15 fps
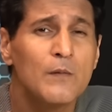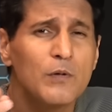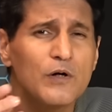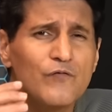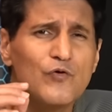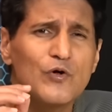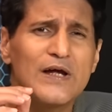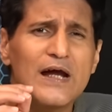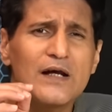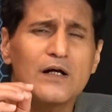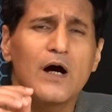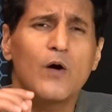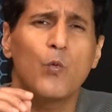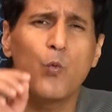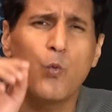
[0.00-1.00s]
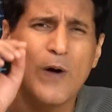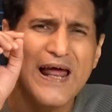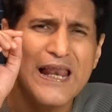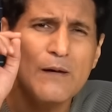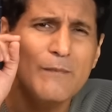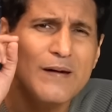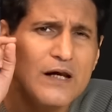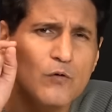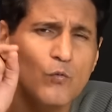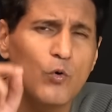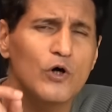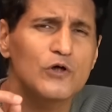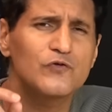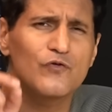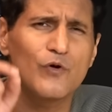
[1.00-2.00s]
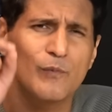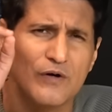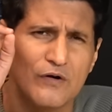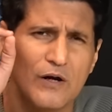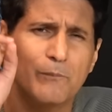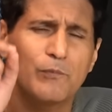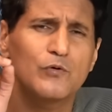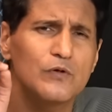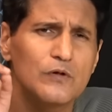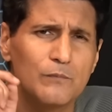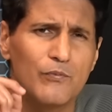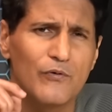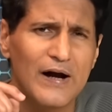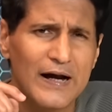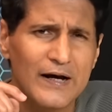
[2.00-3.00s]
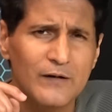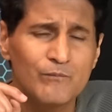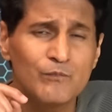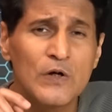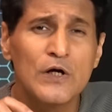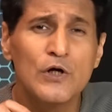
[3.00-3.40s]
But if you get a well-made watch from a reputed brand,